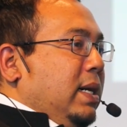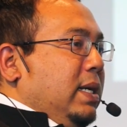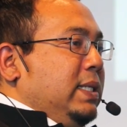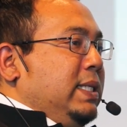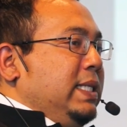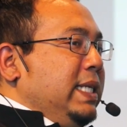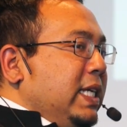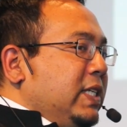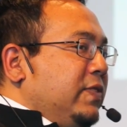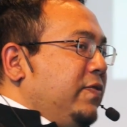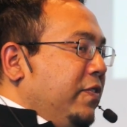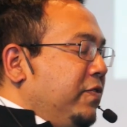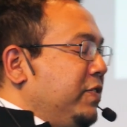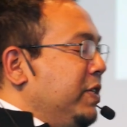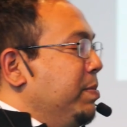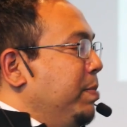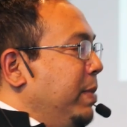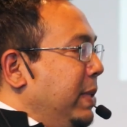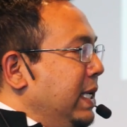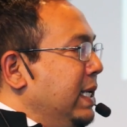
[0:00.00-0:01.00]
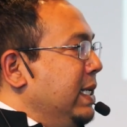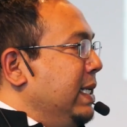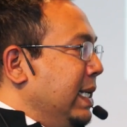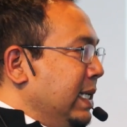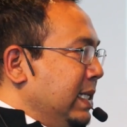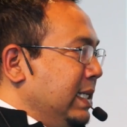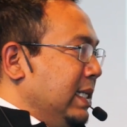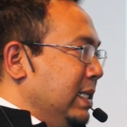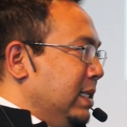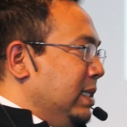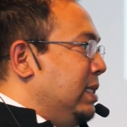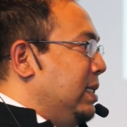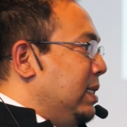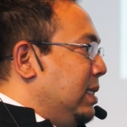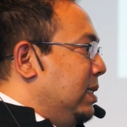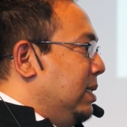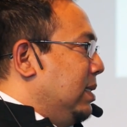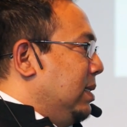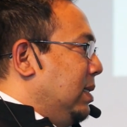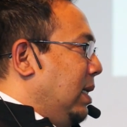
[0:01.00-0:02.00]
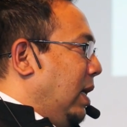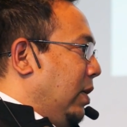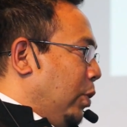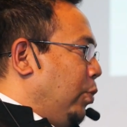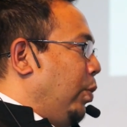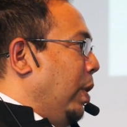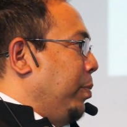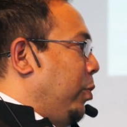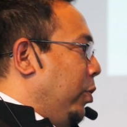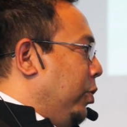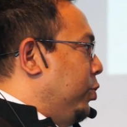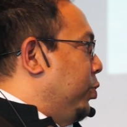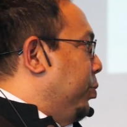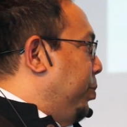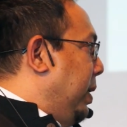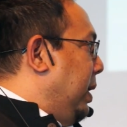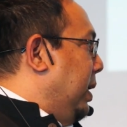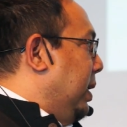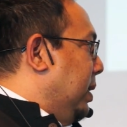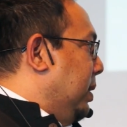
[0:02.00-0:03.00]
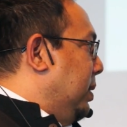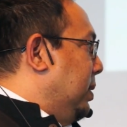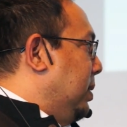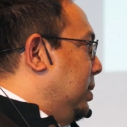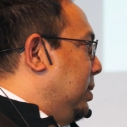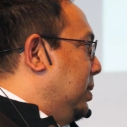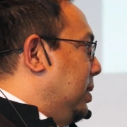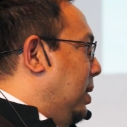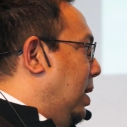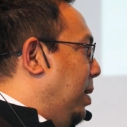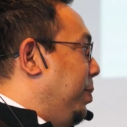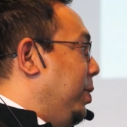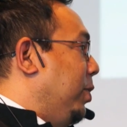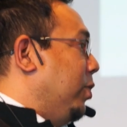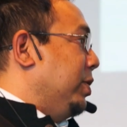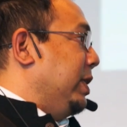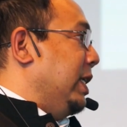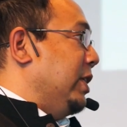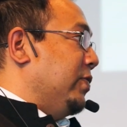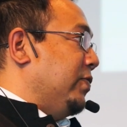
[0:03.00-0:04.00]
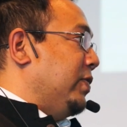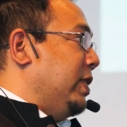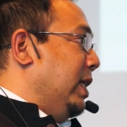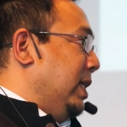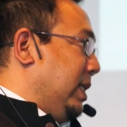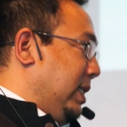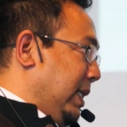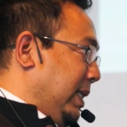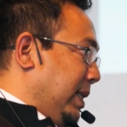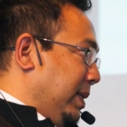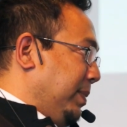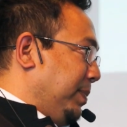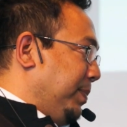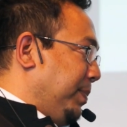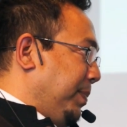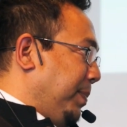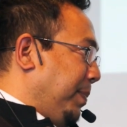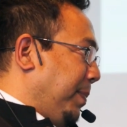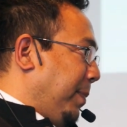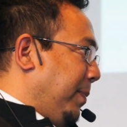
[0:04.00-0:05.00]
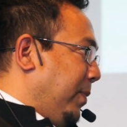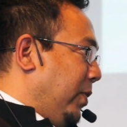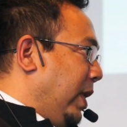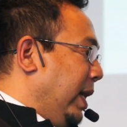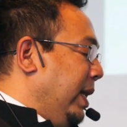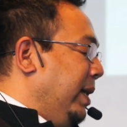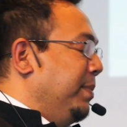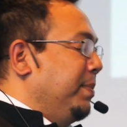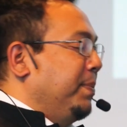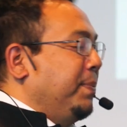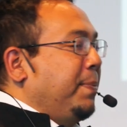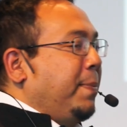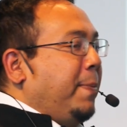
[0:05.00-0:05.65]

650 million Indians out of 1.2 billion are below the age of 30, right?